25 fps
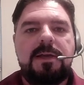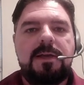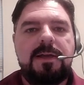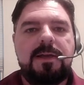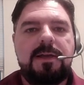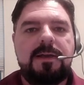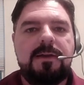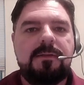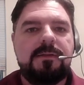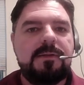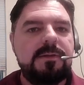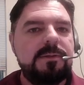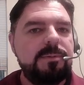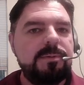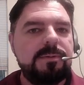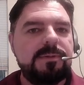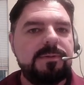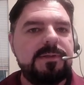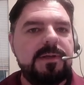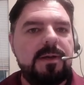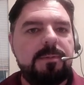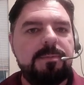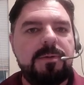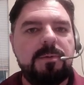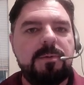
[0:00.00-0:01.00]
And this was
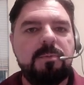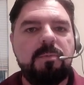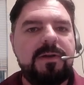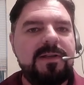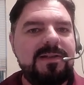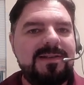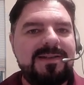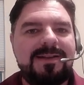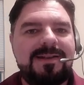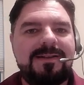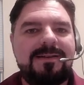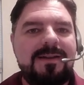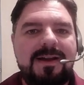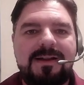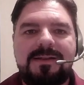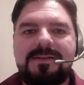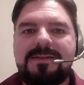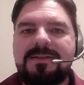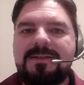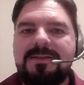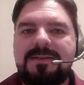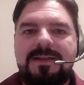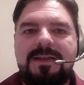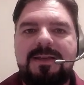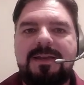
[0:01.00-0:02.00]
something we did not
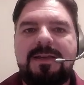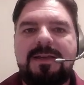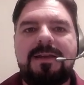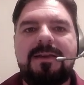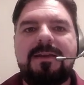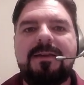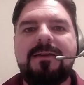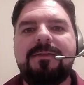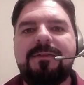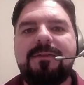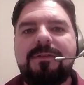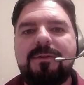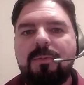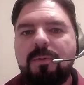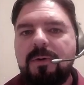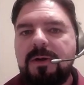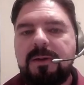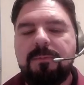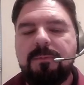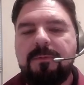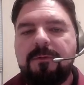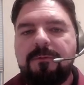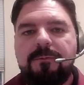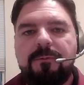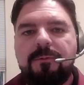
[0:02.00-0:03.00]
see the
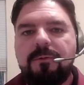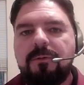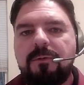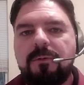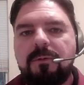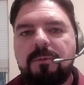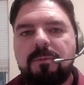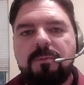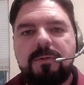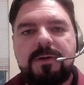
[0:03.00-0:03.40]
week before.